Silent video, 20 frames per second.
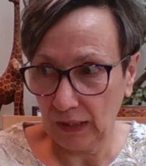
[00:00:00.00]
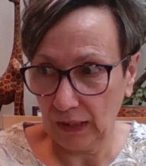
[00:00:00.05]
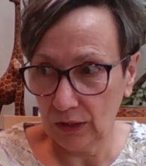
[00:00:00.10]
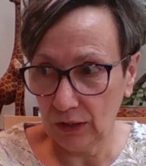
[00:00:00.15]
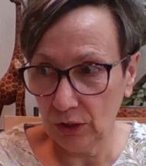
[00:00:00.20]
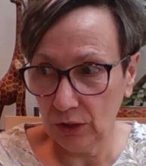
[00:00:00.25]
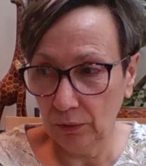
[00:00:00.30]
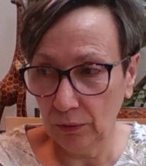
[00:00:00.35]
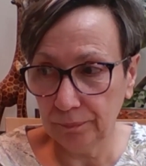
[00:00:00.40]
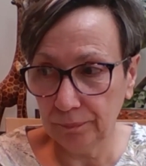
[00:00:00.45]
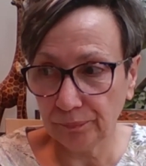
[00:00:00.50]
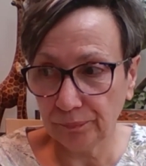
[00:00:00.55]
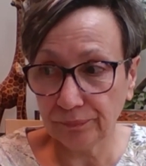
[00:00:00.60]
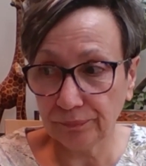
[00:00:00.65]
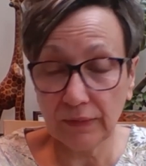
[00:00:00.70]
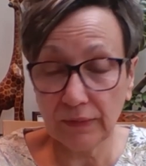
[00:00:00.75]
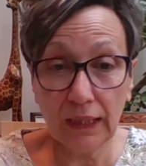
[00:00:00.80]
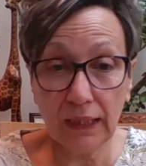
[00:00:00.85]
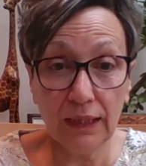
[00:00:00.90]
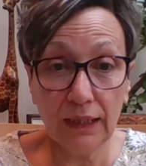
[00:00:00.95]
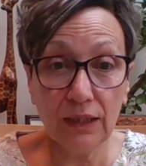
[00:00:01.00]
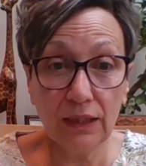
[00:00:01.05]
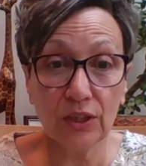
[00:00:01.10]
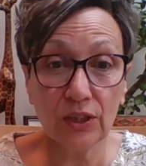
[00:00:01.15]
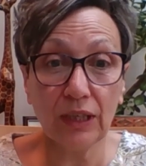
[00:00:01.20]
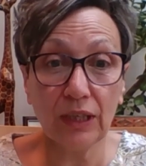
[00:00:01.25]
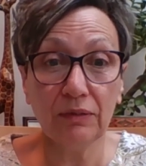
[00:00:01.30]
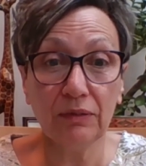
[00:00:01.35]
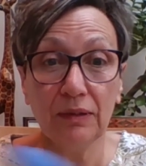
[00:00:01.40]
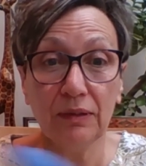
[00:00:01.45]
So in the
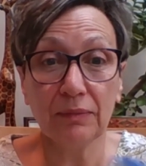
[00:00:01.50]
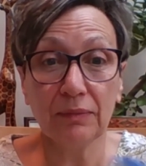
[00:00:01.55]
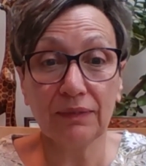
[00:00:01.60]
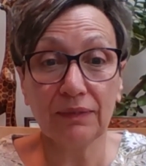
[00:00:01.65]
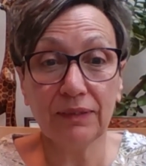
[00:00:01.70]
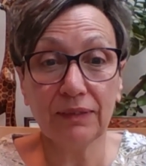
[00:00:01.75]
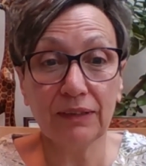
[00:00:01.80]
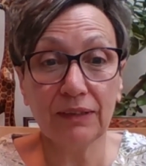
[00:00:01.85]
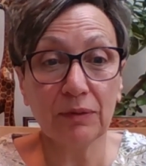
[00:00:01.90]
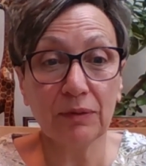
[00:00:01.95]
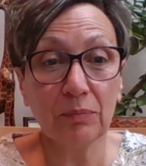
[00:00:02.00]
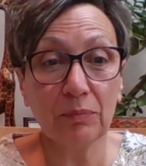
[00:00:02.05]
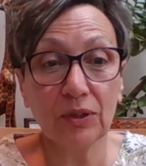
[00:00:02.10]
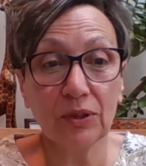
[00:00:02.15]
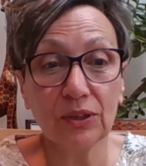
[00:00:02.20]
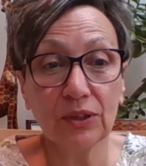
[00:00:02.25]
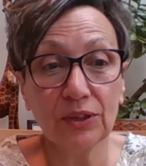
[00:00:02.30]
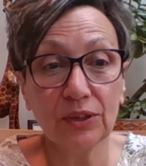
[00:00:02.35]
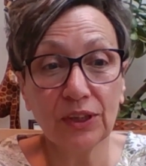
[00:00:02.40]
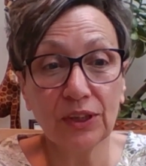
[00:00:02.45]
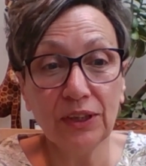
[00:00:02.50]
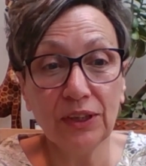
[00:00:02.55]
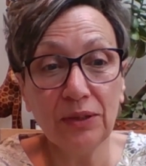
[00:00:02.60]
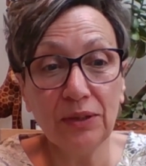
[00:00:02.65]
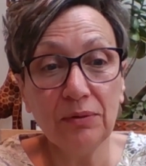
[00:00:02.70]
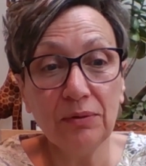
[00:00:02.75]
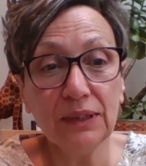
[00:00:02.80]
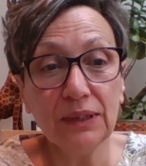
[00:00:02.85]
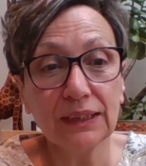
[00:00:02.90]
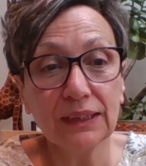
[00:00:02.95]
shower, my favourite product to
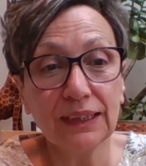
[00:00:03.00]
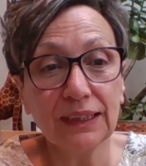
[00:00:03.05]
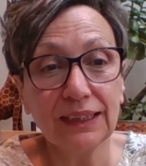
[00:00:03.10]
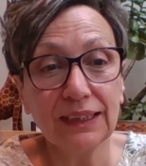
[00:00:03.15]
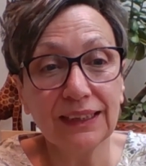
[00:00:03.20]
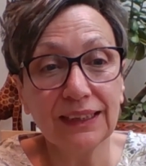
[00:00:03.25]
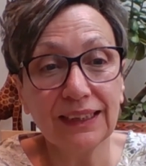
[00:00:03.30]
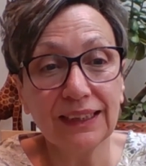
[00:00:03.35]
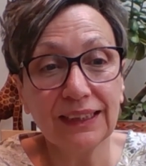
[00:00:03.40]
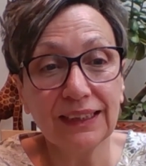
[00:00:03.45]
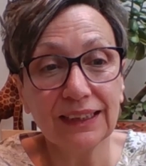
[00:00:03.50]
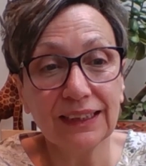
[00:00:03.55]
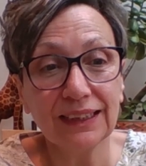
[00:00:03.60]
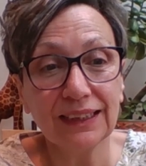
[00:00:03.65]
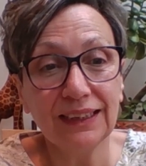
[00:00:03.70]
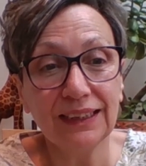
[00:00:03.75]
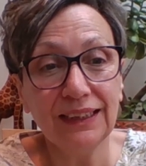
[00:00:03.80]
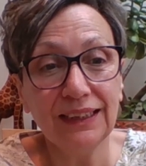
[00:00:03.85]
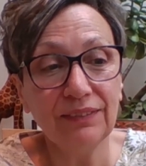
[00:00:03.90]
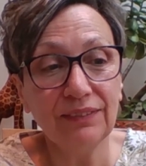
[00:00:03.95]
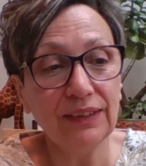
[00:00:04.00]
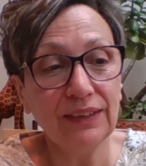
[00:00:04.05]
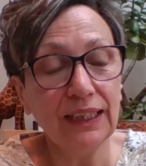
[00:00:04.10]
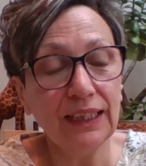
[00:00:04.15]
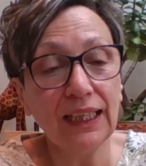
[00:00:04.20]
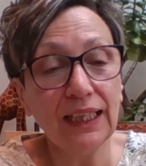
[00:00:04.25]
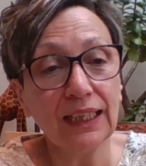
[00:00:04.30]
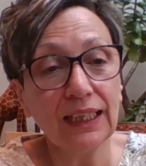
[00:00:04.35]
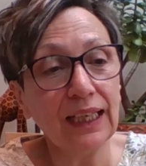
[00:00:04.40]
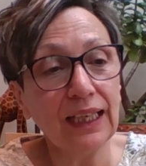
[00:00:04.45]
use is this
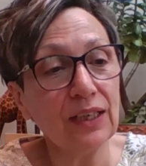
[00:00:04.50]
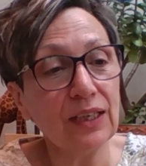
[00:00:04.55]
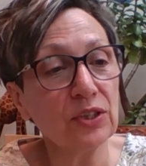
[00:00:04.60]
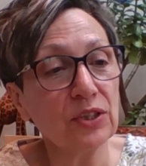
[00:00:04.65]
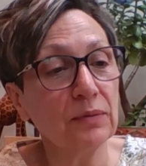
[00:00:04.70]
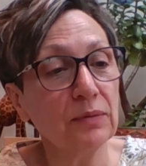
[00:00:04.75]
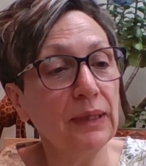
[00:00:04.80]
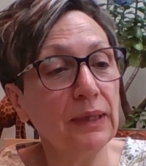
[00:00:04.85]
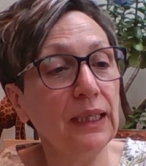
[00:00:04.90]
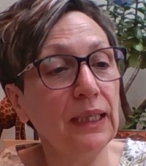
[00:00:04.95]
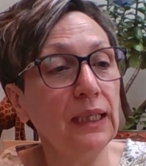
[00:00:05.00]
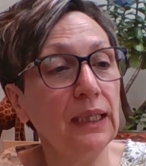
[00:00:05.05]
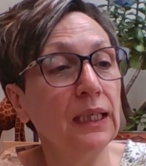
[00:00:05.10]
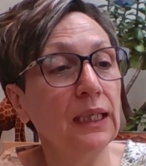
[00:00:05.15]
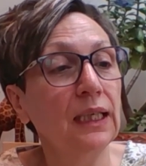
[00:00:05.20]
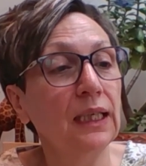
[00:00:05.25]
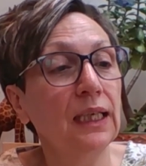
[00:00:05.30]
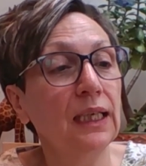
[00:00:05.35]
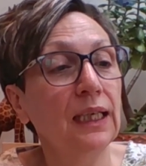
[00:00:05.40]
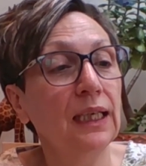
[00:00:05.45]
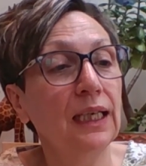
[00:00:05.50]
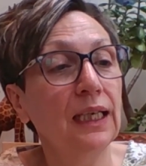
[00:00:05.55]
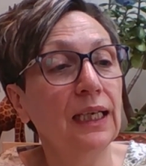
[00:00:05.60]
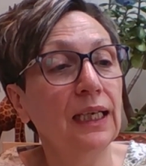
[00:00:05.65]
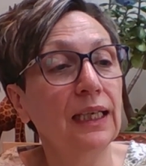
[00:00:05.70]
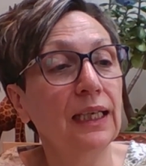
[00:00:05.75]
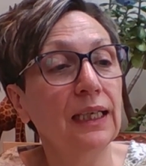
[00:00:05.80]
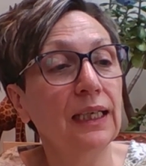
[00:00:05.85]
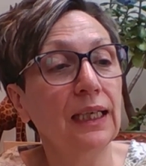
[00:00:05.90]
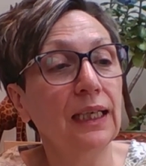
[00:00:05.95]
Nivea Cashmere
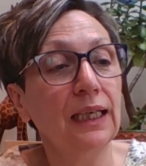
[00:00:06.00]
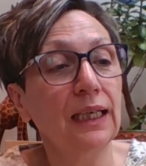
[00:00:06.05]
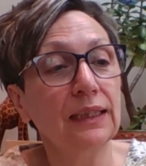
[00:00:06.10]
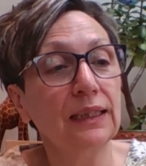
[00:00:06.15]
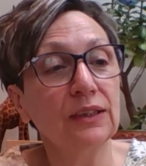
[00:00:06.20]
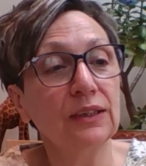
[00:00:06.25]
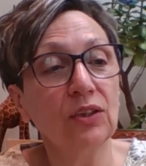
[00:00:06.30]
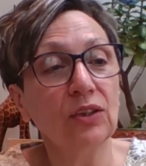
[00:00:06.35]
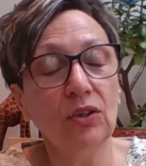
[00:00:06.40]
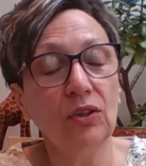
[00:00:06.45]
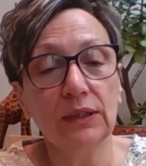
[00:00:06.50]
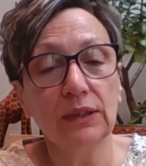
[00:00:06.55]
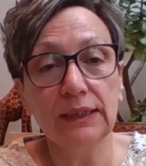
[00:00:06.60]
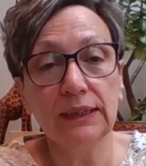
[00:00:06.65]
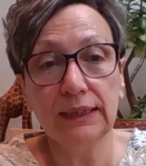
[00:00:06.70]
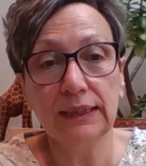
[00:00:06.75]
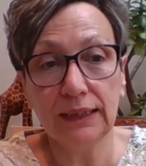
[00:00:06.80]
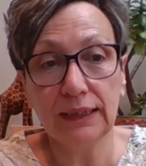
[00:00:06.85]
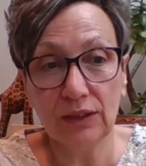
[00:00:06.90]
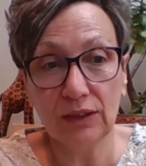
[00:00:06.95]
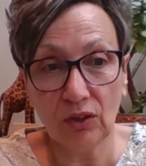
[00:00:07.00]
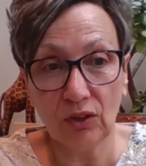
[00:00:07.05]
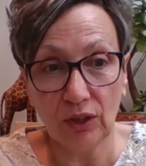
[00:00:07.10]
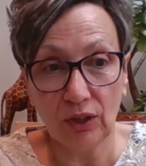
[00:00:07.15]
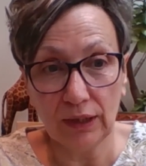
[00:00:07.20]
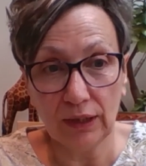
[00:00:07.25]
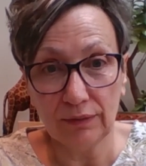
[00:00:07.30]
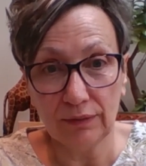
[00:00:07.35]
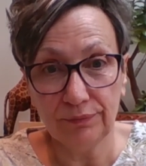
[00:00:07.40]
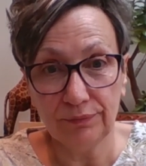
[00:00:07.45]
and Cottonseed
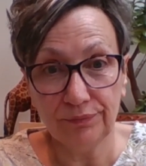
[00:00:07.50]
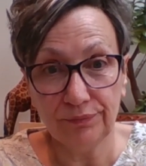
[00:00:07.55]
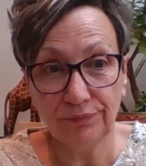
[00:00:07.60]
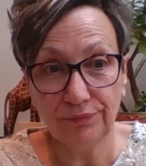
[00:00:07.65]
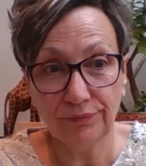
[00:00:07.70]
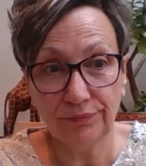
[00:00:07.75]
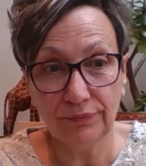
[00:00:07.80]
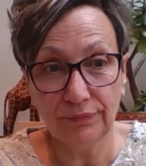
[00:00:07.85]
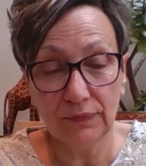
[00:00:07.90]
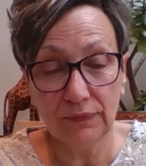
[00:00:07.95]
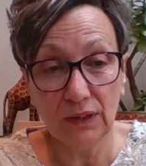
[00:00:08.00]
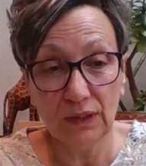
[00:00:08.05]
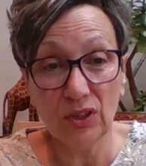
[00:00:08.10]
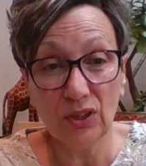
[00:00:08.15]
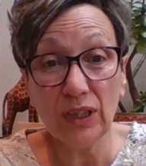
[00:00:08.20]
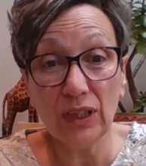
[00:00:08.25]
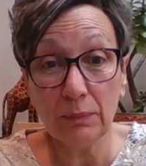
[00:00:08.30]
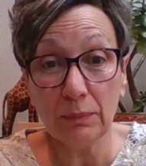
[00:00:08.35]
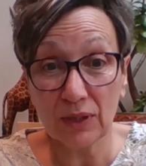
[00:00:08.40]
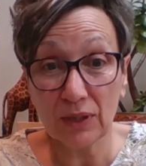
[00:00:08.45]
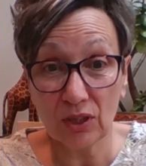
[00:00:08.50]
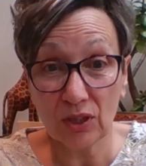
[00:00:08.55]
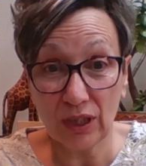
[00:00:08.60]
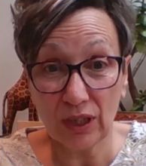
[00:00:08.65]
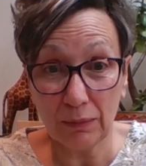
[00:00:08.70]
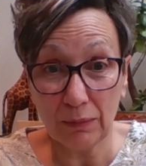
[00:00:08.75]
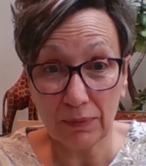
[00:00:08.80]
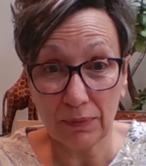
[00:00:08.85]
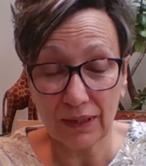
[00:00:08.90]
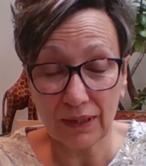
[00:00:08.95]
oil. Cheap as
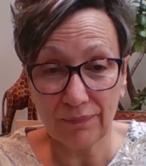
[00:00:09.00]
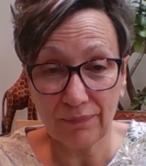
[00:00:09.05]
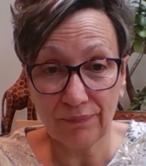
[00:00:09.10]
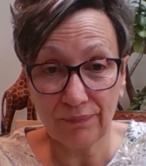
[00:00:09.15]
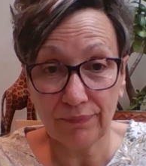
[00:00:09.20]
chips.